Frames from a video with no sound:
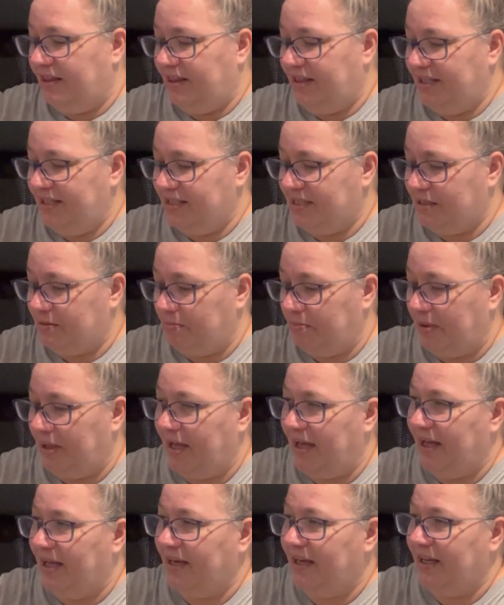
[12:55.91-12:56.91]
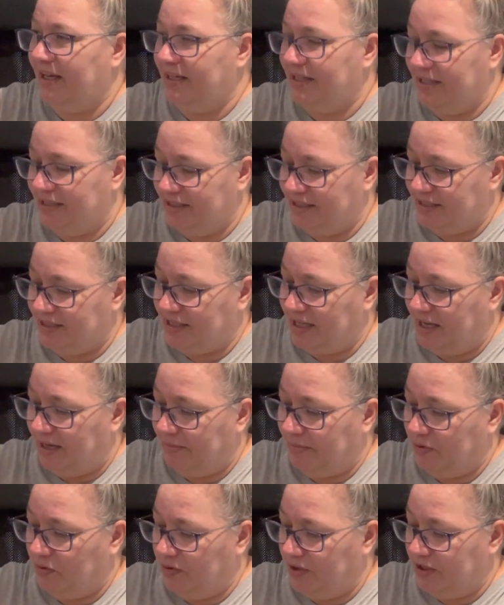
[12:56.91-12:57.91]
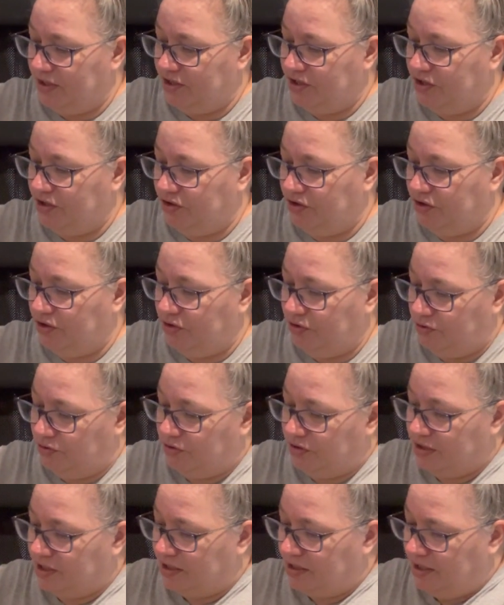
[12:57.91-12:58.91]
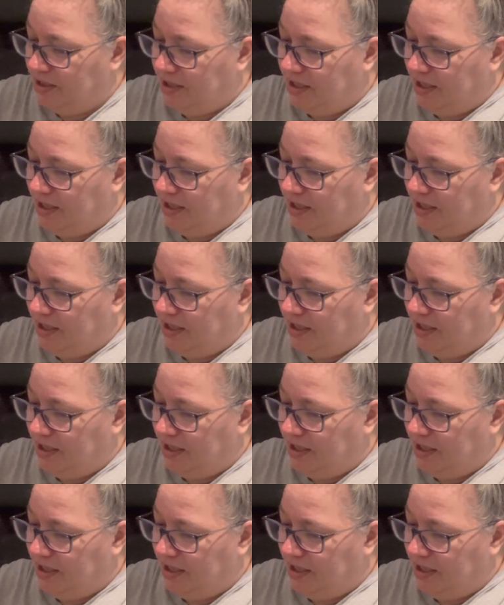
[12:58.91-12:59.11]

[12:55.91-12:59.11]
this bag is I'm going to use